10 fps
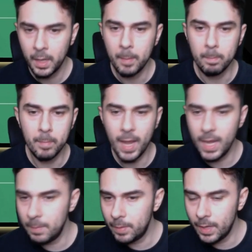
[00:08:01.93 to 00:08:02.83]

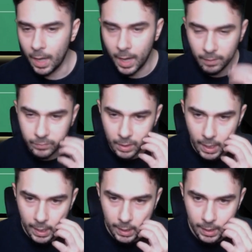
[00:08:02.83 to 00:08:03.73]
Maybe I have
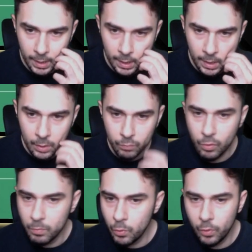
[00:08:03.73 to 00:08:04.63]
to
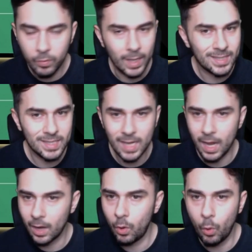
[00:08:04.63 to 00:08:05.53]
remove
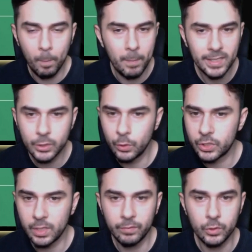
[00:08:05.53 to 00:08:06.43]
Salah or Messi or
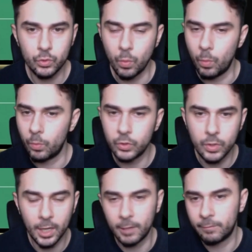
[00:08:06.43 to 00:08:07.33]
something to
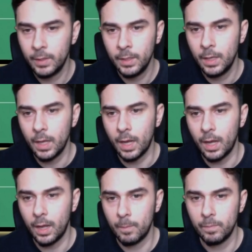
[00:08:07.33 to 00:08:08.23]
kind of
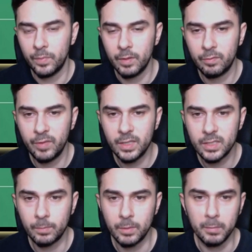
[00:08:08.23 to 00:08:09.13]
fix
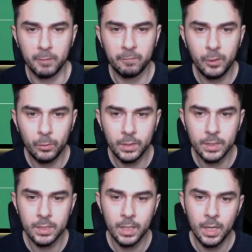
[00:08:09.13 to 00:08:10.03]
up the
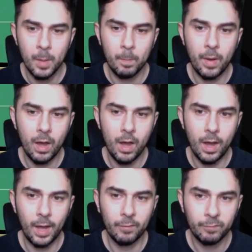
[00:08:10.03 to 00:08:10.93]
midfielders. But
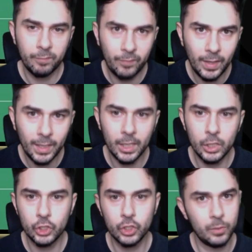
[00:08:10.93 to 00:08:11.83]
I think it
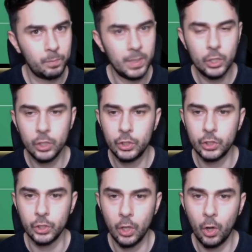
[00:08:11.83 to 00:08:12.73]
should be good
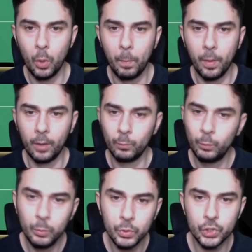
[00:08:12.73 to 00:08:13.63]
to go. But
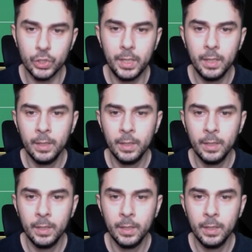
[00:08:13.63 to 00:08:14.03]
we will see.